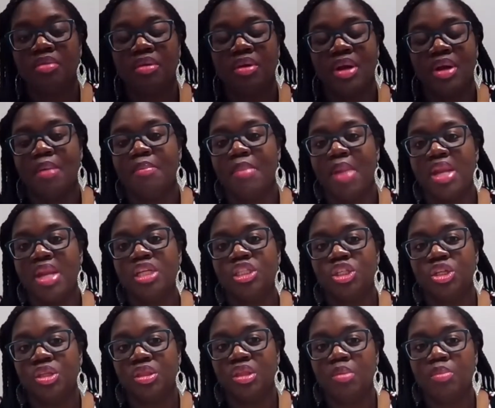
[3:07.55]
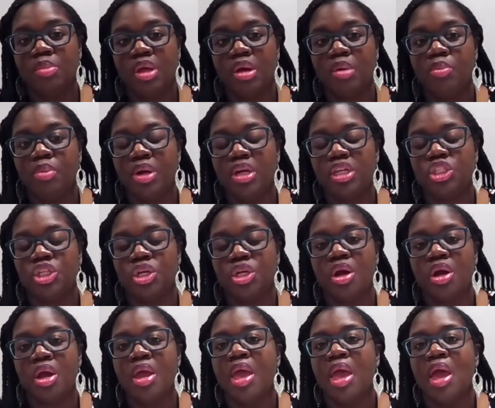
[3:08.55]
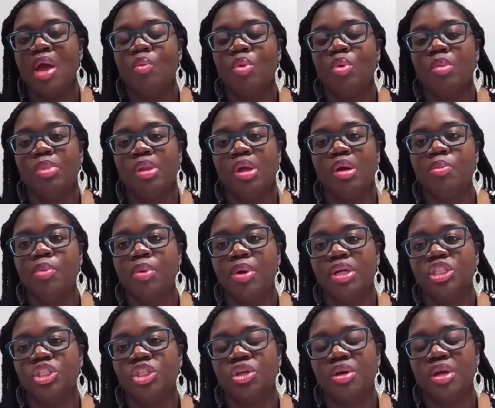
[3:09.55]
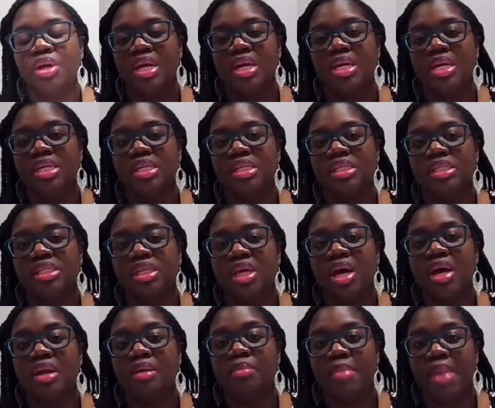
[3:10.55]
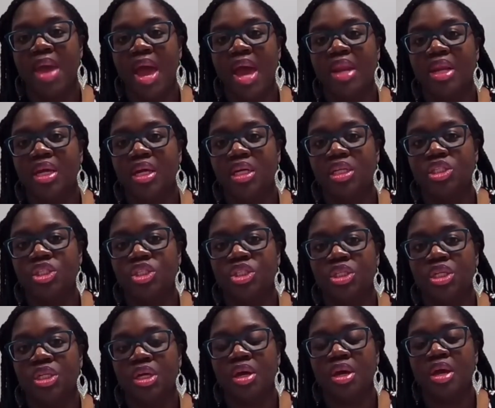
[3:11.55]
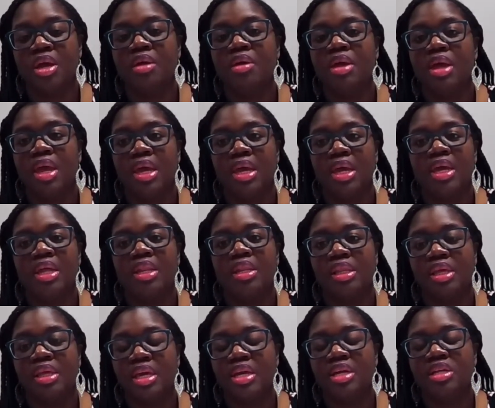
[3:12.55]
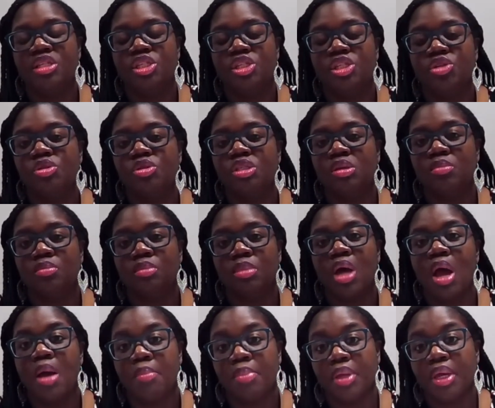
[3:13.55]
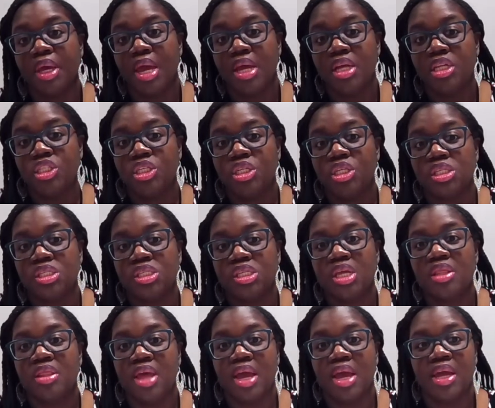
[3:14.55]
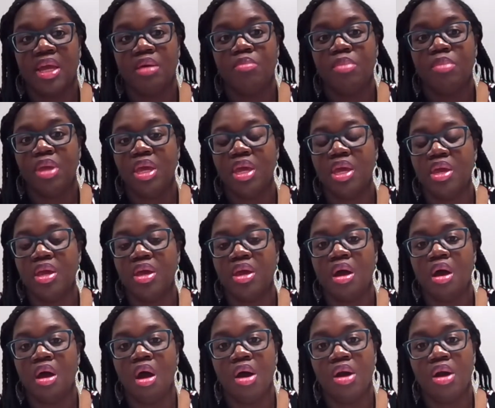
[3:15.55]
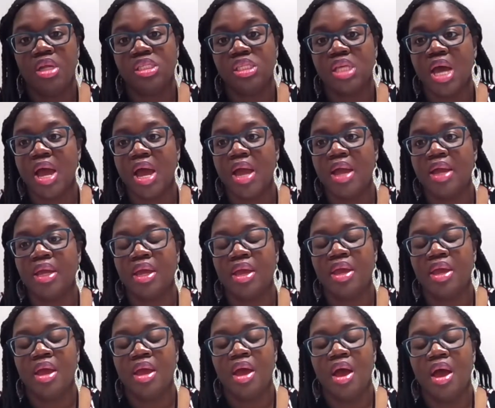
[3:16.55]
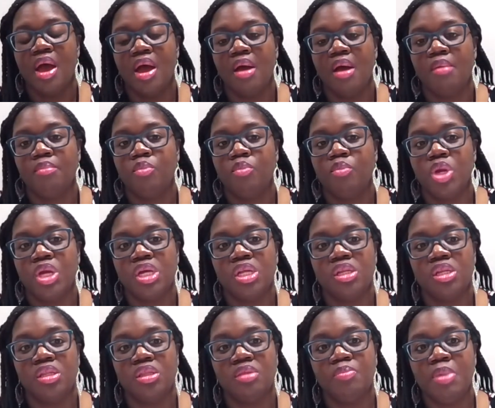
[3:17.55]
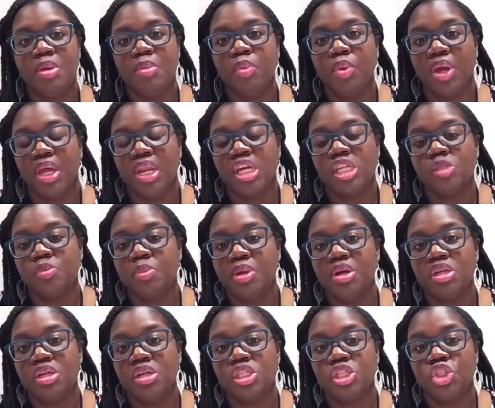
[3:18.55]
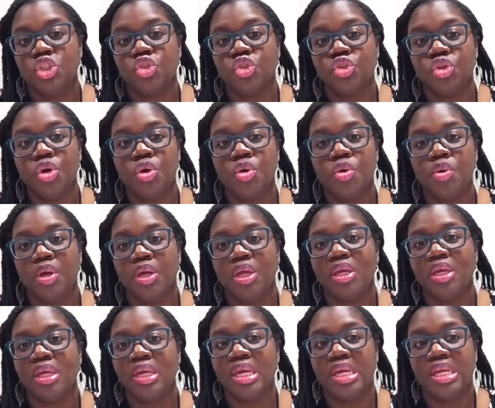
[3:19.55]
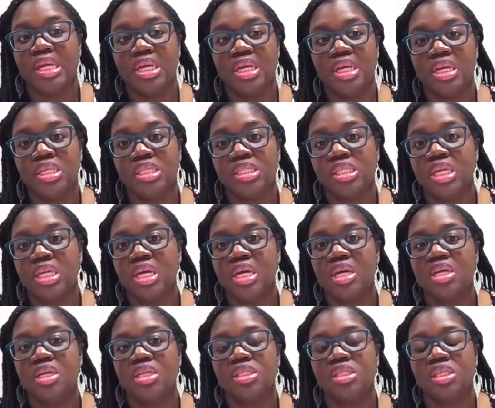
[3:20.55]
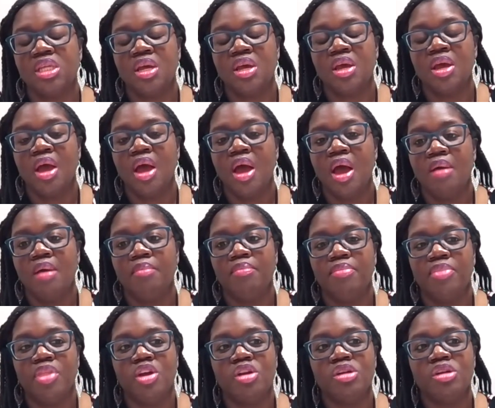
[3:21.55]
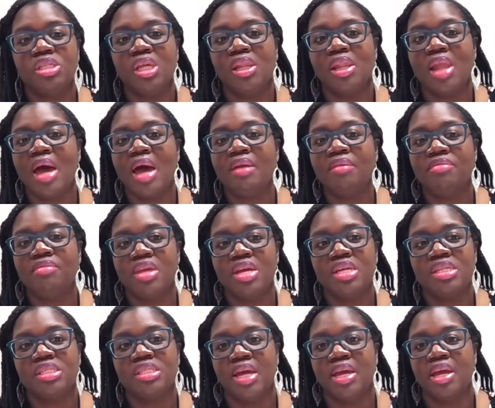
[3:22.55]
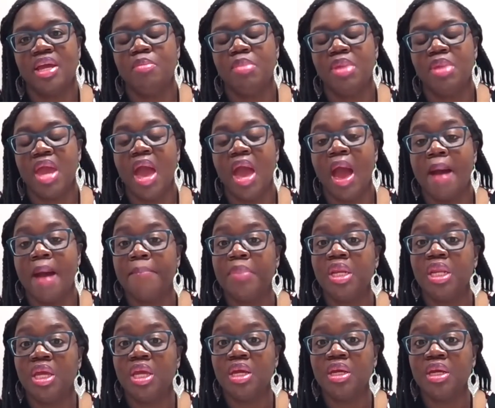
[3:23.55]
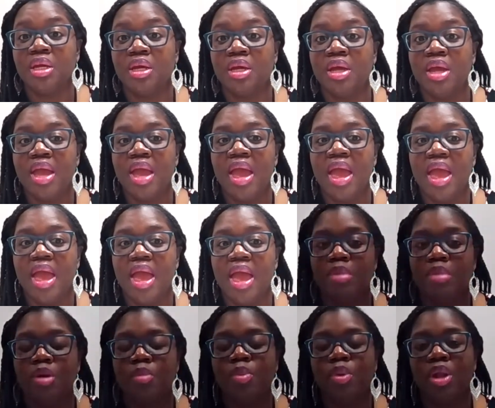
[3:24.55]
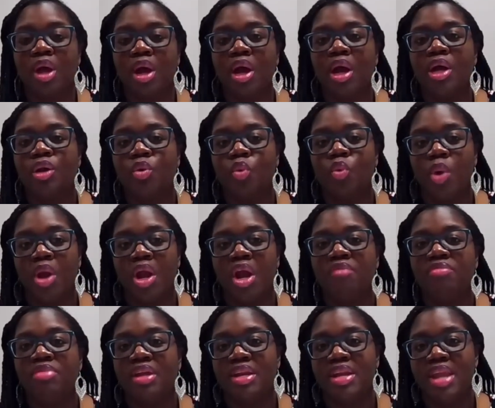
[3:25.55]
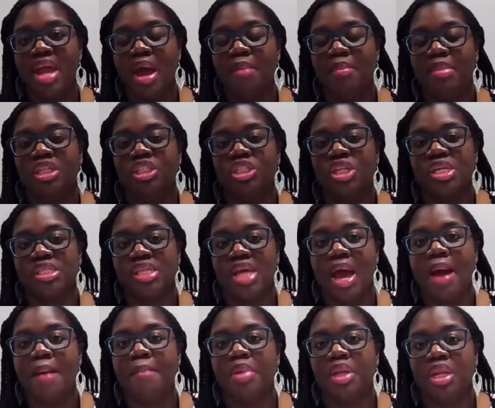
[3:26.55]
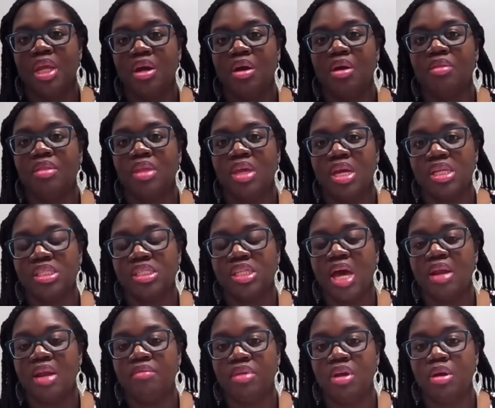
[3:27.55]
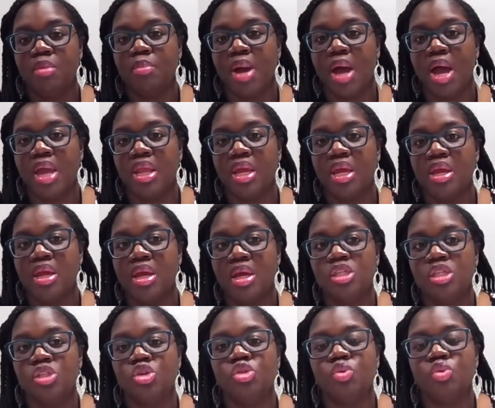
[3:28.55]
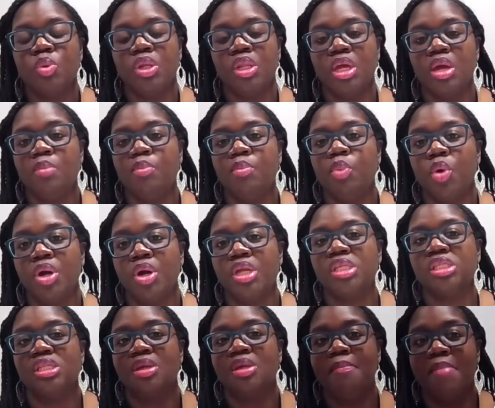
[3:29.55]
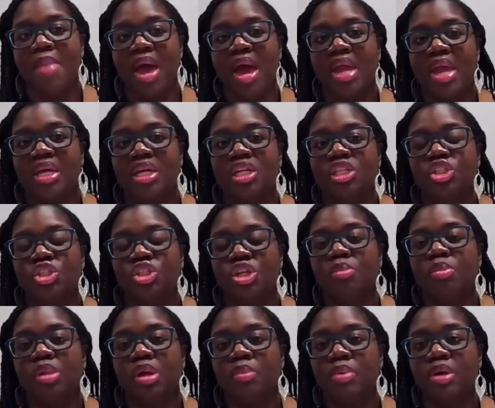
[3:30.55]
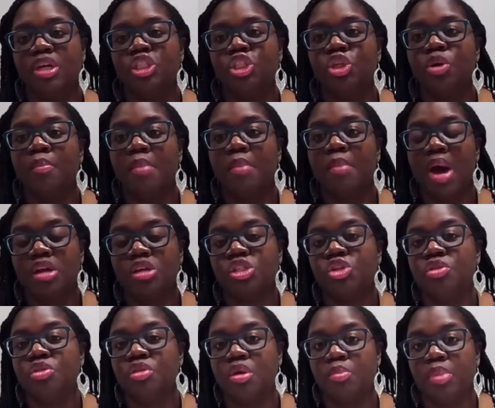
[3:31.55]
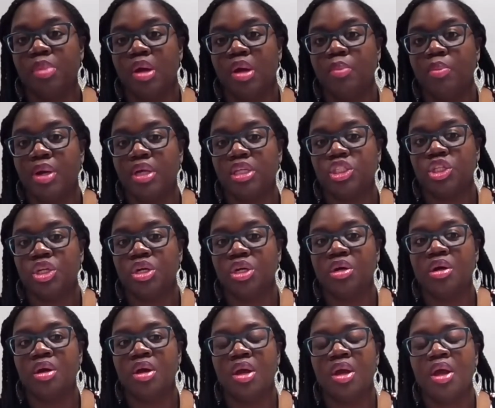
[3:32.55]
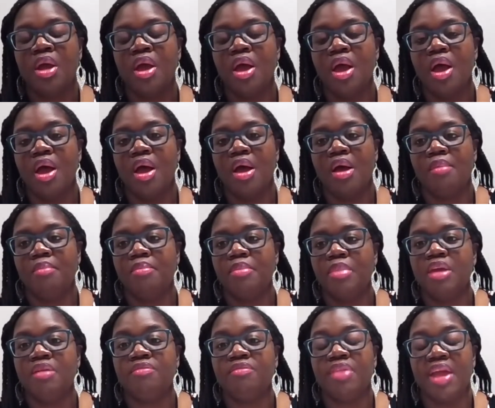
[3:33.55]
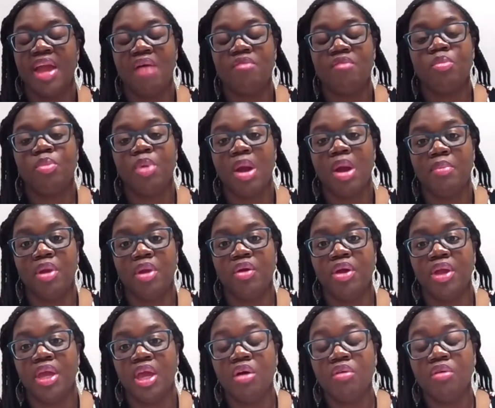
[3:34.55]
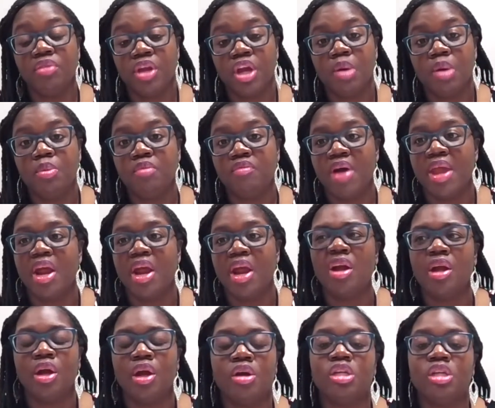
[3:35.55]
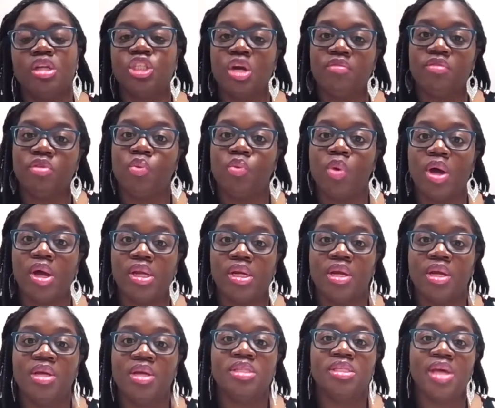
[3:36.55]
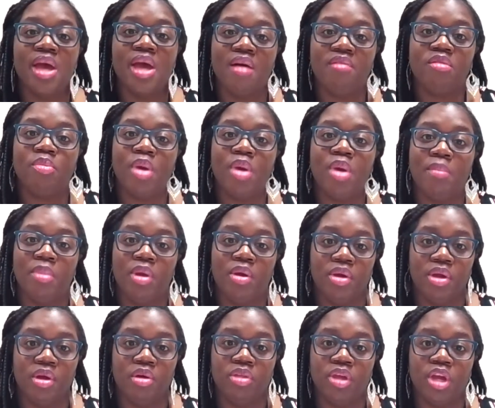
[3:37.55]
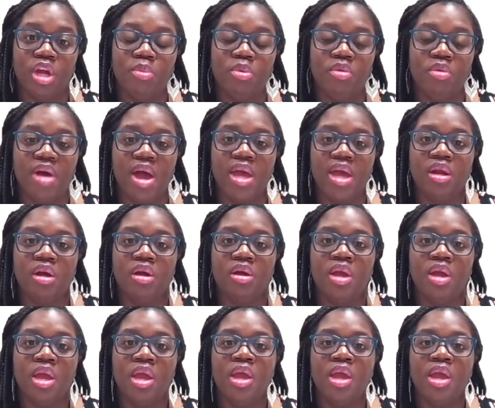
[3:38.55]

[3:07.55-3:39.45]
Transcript: They're not managing their blood pressure. And when blood pressure is unmanaged, it can lead to some complications, and that can be heart attack. People can experience a stroke, kidney disease. There's a lot of things that can be happening, and people are unaware of the damage that's happening on the inside of their body. So it's really important to manage their blood pressure, monitor their blood pressure. If they have a primary healthcare provider, I encourage everyone to have a primary healthcare provider.